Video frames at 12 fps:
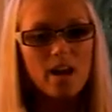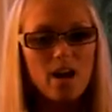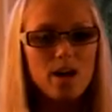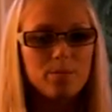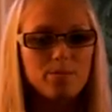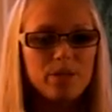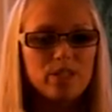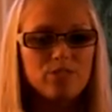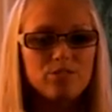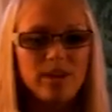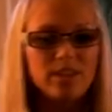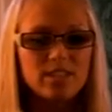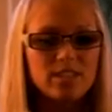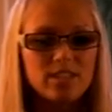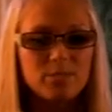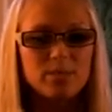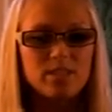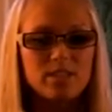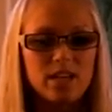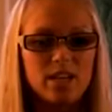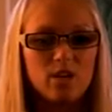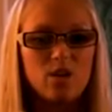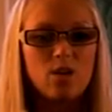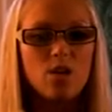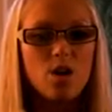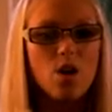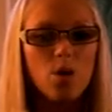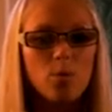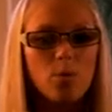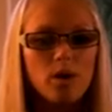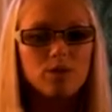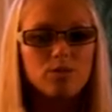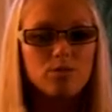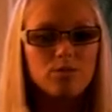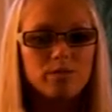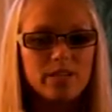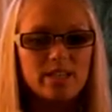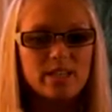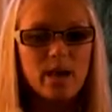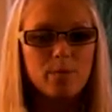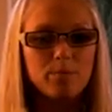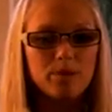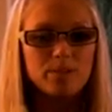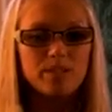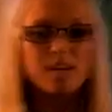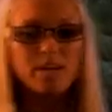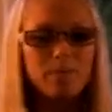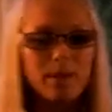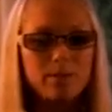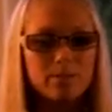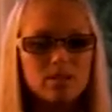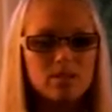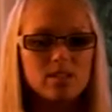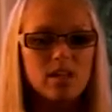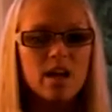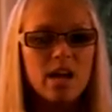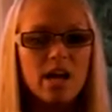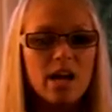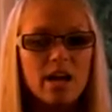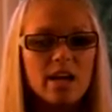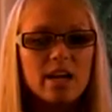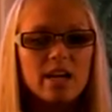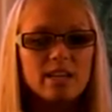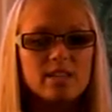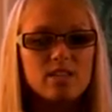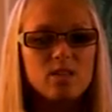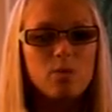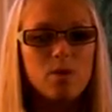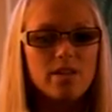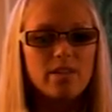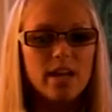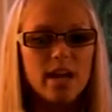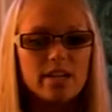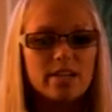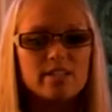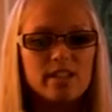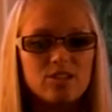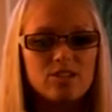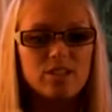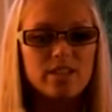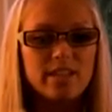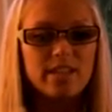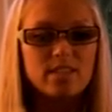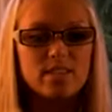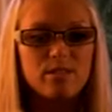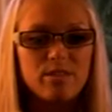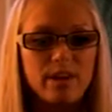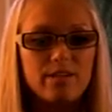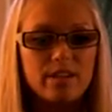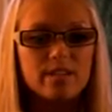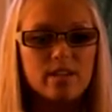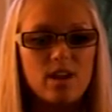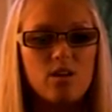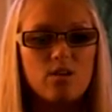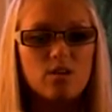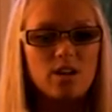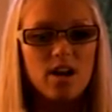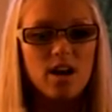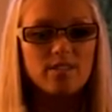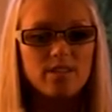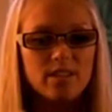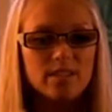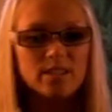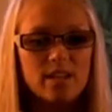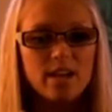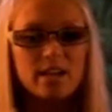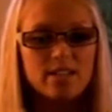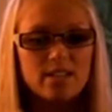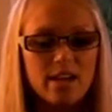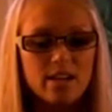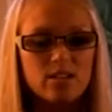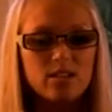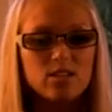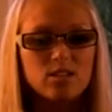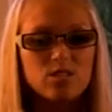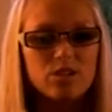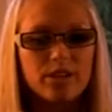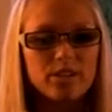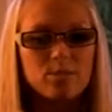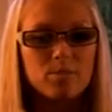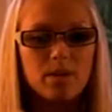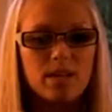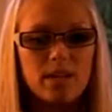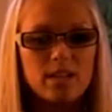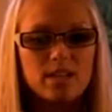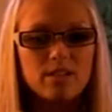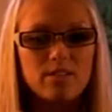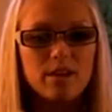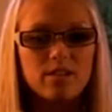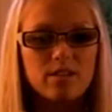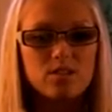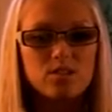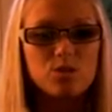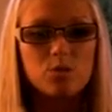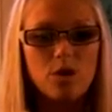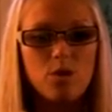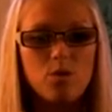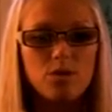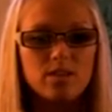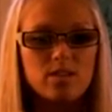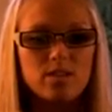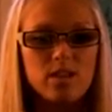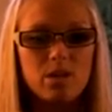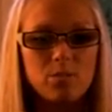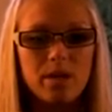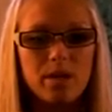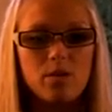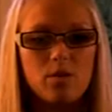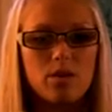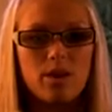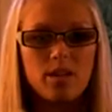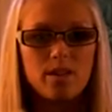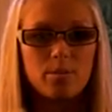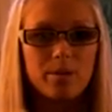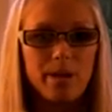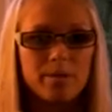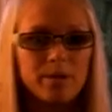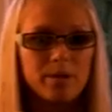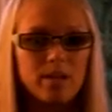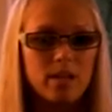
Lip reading: A bridge vector mosquito, one who feeds on birds and mammals, is the one that essentially takes the virus out of the enzootic cycle, transmitting the virus to a horse, human, or other mammal.